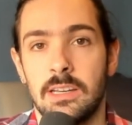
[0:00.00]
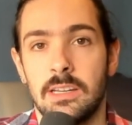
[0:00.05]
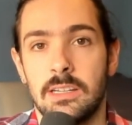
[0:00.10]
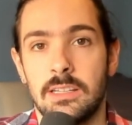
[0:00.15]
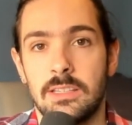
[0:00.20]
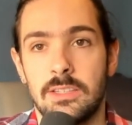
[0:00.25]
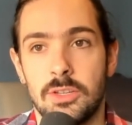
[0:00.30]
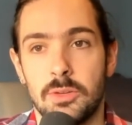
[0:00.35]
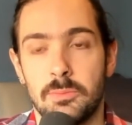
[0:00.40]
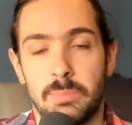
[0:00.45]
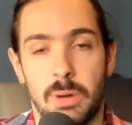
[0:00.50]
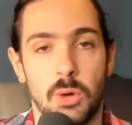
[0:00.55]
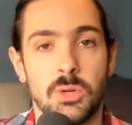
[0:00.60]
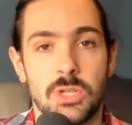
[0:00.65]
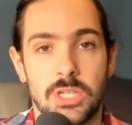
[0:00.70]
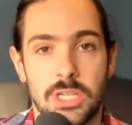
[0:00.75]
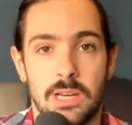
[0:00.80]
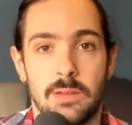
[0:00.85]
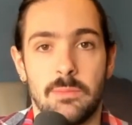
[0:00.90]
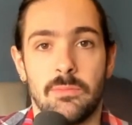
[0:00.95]
to
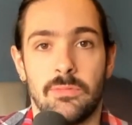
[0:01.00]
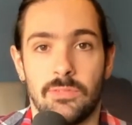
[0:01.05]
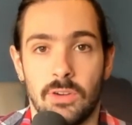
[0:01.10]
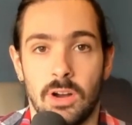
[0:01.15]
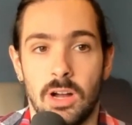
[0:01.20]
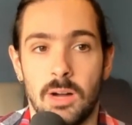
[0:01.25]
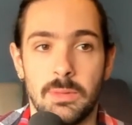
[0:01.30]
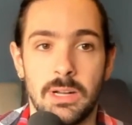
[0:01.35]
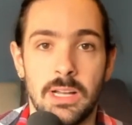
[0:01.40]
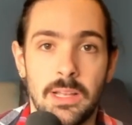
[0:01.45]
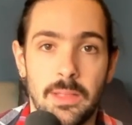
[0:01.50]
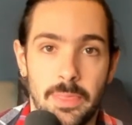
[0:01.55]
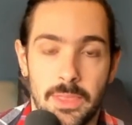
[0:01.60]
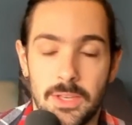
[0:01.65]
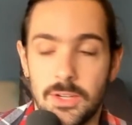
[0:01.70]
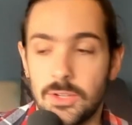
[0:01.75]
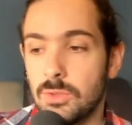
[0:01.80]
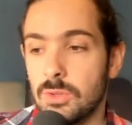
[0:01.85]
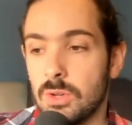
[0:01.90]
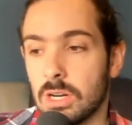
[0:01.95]
poach him from the
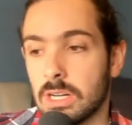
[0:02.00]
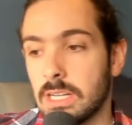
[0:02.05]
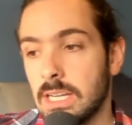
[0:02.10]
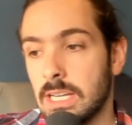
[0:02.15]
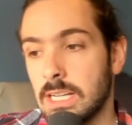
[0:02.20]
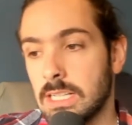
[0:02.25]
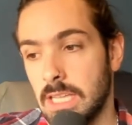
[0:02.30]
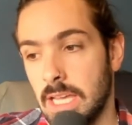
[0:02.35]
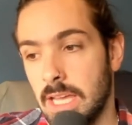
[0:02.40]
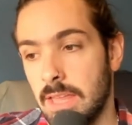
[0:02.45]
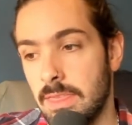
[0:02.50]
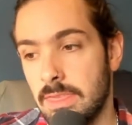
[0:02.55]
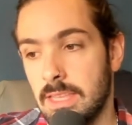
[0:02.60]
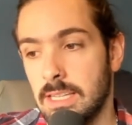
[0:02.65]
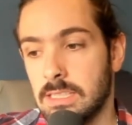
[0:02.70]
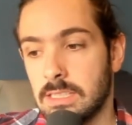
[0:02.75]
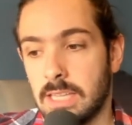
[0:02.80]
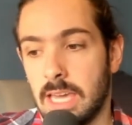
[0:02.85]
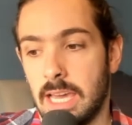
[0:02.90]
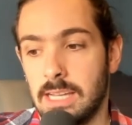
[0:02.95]
New York Knicks. In
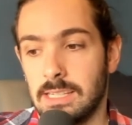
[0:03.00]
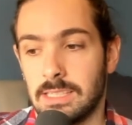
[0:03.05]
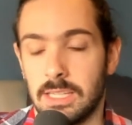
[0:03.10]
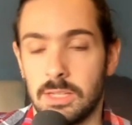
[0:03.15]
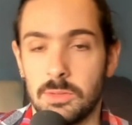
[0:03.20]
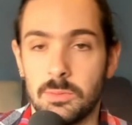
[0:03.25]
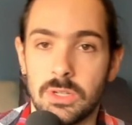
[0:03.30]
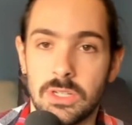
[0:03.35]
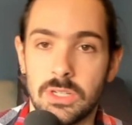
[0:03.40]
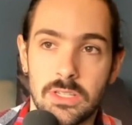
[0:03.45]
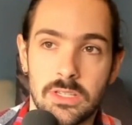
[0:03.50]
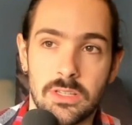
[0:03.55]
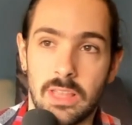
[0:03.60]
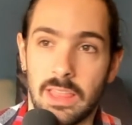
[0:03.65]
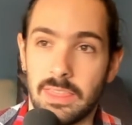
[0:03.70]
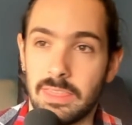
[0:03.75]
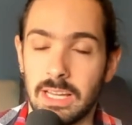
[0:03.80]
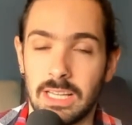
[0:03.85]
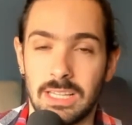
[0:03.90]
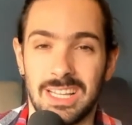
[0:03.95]
this case, it was, I
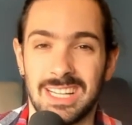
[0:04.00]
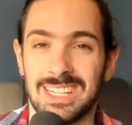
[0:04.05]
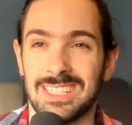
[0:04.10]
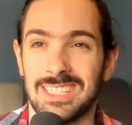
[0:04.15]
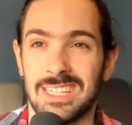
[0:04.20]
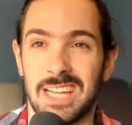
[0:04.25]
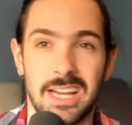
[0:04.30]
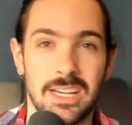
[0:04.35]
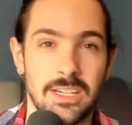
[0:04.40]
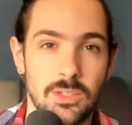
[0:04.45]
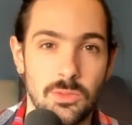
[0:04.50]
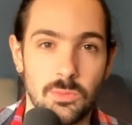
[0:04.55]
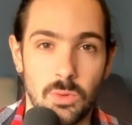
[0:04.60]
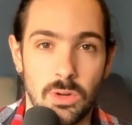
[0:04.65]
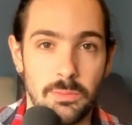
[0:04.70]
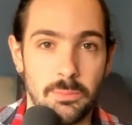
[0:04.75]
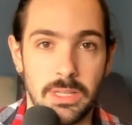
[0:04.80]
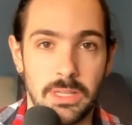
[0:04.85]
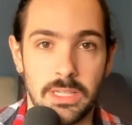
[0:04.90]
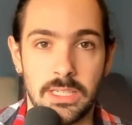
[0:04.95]
think, like
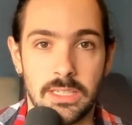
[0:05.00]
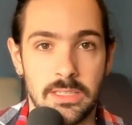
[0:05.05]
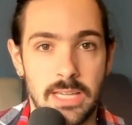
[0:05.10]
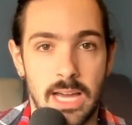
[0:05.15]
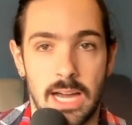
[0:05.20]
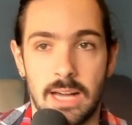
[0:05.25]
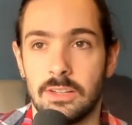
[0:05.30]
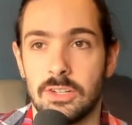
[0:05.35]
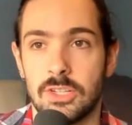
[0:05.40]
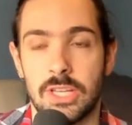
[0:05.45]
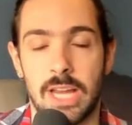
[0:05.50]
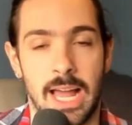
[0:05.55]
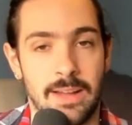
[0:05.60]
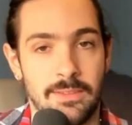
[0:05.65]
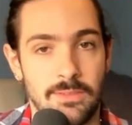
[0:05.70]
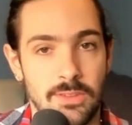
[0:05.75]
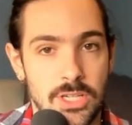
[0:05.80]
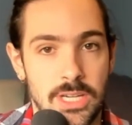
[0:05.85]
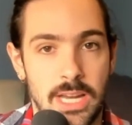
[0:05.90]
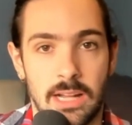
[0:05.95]
$91 million. It
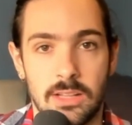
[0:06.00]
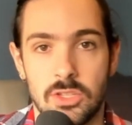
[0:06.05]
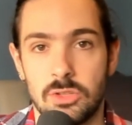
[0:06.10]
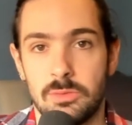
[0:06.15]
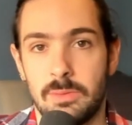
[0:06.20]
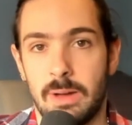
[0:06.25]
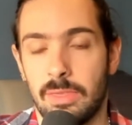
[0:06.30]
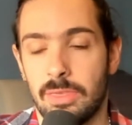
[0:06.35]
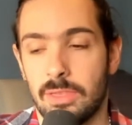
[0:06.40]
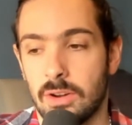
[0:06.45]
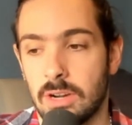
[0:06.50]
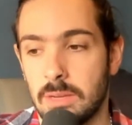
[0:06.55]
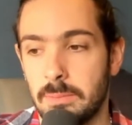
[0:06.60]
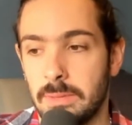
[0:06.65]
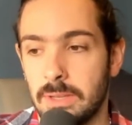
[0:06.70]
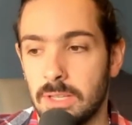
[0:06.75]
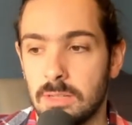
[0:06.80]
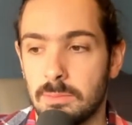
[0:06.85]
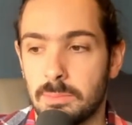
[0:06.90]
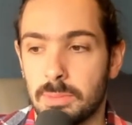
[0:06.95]
averaged out to about $30
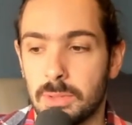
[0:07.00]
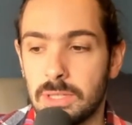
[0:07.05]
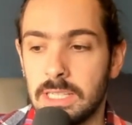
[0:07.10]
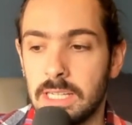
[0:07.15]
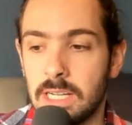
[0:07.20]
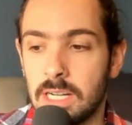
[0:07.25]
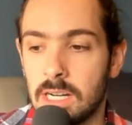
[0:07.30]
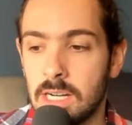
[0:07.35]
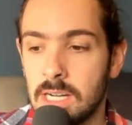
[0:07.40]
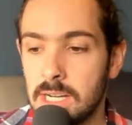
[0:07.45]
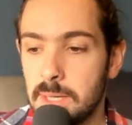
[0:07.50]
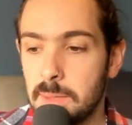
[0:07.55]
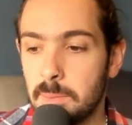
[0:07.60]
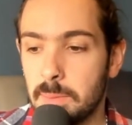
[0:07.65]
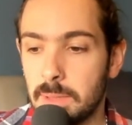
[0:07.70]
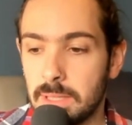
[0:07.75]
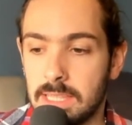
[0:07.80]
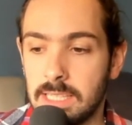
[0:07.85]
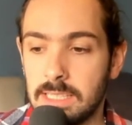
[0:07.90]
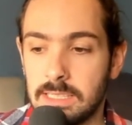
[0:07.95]
million per year.
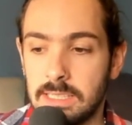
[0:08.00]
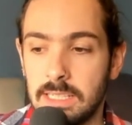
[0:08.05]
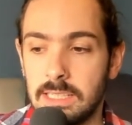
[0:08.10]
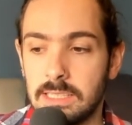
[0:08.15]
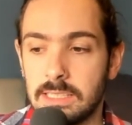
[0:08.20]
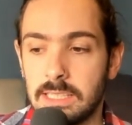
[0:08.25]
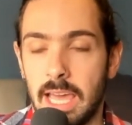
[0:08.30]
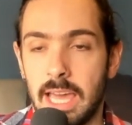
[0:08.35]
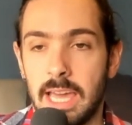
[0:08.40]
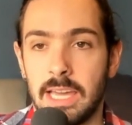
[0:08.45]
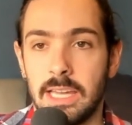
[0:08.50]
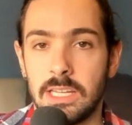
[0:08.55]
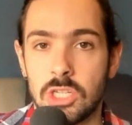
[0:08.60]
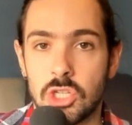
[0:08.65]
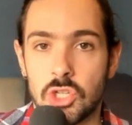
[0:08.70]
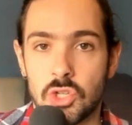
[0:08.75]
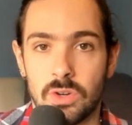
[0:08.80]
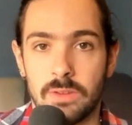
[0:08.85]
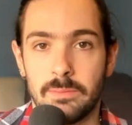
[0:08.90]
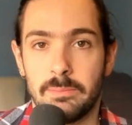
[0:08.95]
But this is a
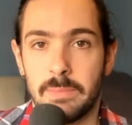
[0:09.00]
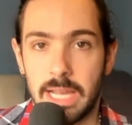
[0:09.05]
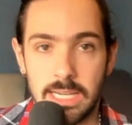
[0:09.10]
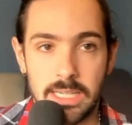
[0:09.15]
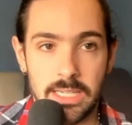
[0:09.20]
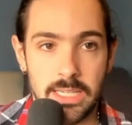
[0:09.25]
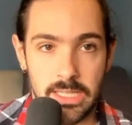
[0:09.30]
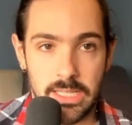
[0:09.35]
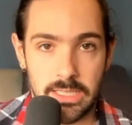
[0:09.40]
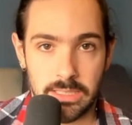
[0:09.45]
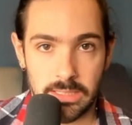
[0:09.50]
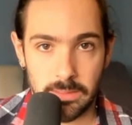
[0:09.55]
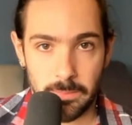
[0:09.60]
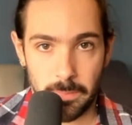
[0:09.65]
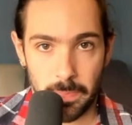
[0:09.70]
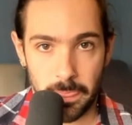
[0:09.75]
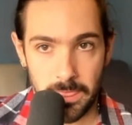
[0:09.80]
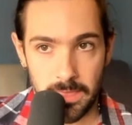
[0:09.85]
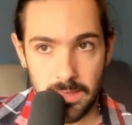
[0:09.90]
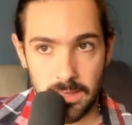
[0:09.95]
tremendous
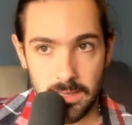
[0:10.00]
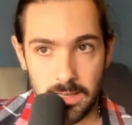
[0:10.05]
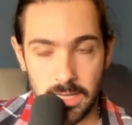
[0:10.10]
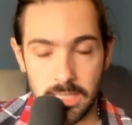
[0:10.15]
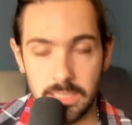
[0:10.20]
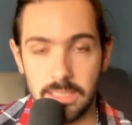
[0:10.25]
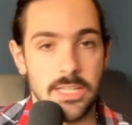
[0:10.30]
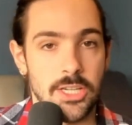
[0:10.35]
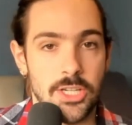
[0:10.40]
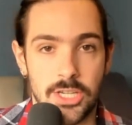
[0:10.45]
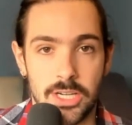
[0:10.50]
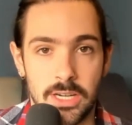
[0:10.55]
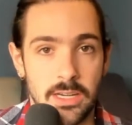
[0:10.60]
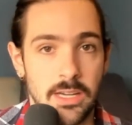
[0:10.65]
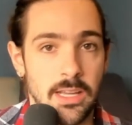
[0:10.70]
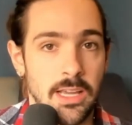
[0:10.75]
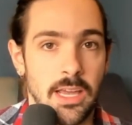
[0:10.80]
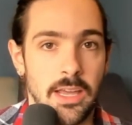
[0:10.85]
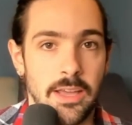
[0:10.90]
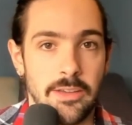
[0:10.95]
addition
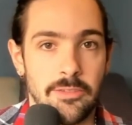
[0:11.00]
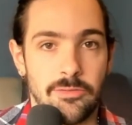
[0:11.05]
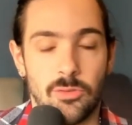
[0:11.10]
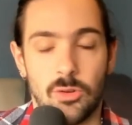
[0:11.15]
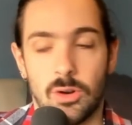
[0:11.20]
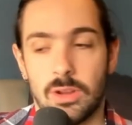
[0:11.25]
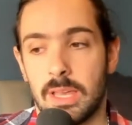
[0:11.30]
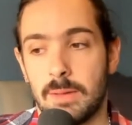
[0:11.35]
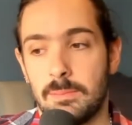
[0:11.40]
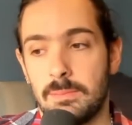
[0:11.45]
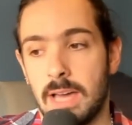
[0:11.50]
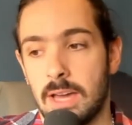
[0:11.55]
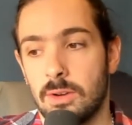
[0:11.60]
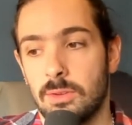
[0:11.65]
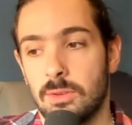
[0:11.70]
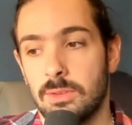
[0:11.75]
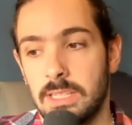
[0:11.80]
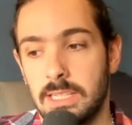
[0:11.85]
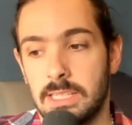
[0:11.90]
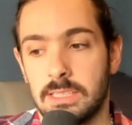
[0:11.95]
for them. Not
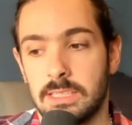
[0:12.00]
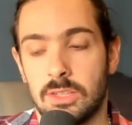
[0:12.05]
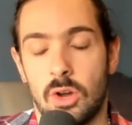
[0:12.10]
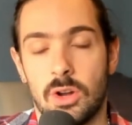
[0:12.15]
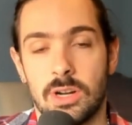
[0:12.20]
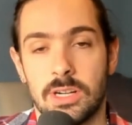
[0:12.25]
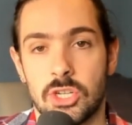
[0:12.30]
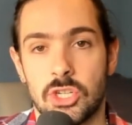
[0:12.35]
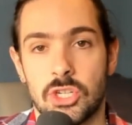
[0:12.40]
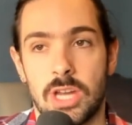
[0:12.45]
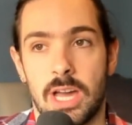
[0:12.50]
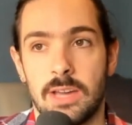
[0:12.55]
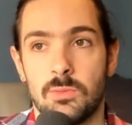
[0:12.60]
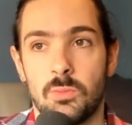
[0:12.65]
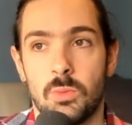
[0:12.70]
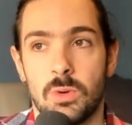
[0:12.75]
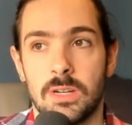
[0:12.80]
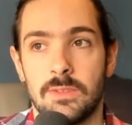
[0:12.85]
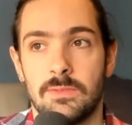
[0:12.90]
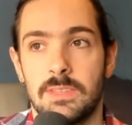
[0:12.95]
only is Hartenstein
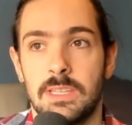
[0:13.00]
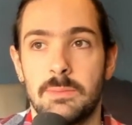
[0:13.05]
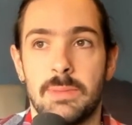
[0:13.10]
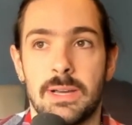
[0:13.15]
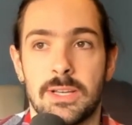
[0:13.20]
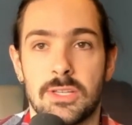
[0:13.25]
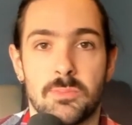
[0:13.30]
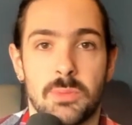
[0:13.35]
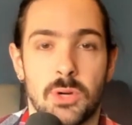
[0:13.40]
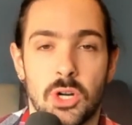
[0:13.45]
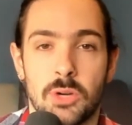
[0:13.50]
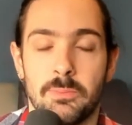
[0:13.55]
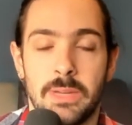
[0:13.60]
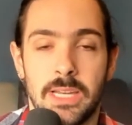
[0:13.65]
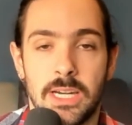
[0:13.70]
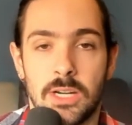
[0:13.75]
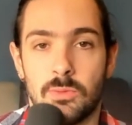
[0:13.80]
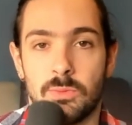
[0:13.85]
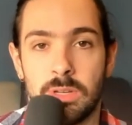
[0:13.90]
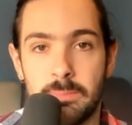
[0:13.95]
one of the best per
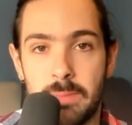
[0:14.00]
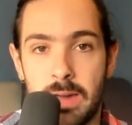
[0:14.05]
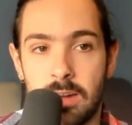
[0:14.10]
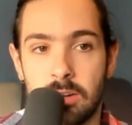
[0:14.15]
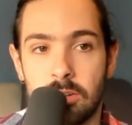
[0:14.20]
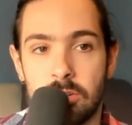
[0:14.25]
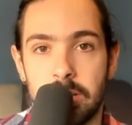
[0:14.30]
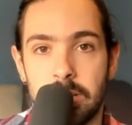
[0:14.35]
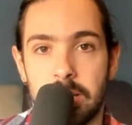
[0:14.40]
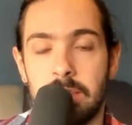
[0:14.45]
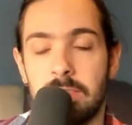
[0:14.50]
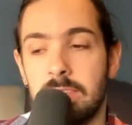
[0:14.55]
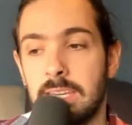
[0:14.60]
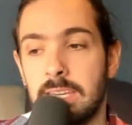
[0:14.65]
minute rebounders in the